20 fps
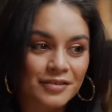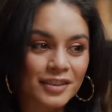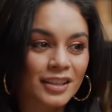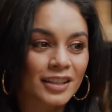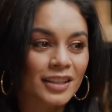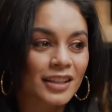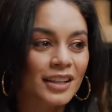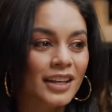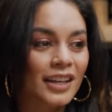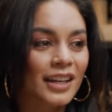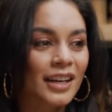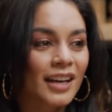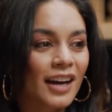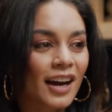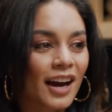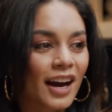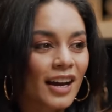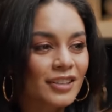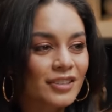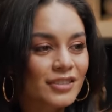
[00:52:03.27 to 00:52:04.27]
And
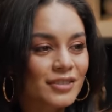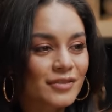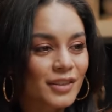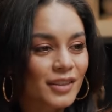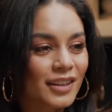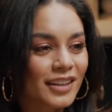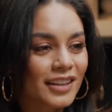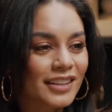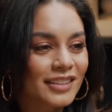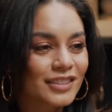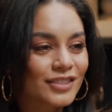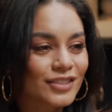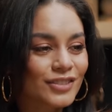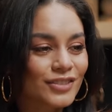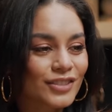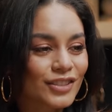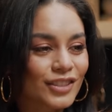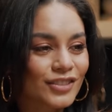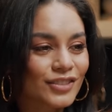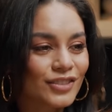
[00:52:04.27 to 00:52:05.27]
I just feel like
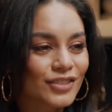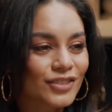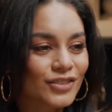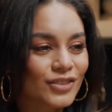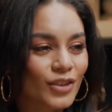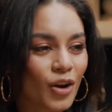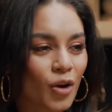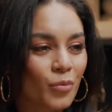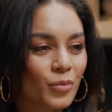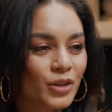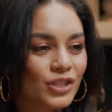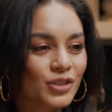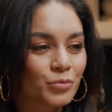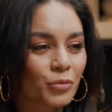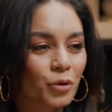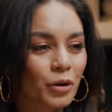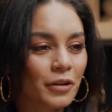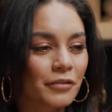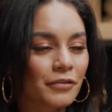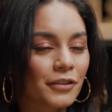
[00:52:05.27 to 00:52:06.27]
it's so much
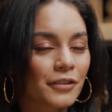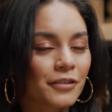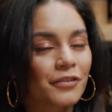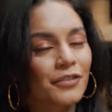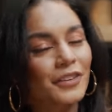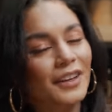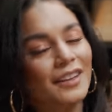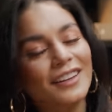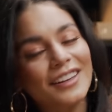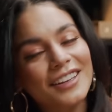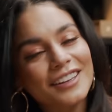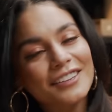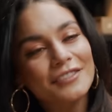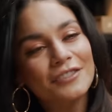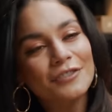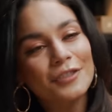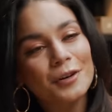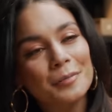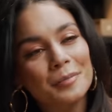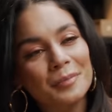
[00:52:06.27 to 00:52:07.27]
more fulfilling
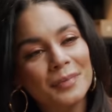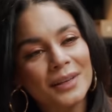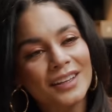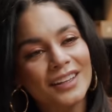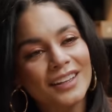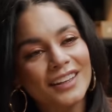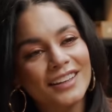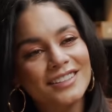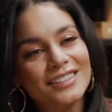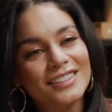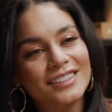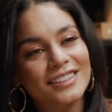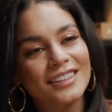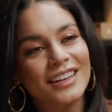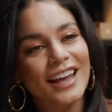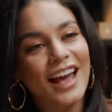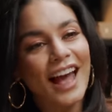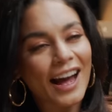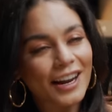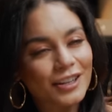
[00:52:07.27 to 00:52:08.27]
for me as
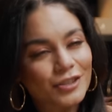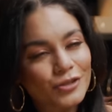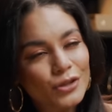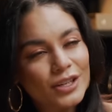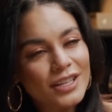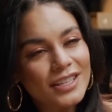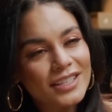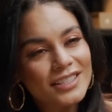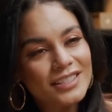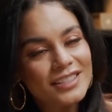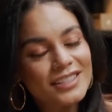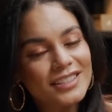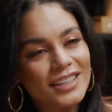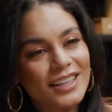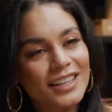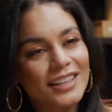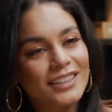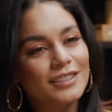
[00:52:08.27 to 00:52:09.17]
an actress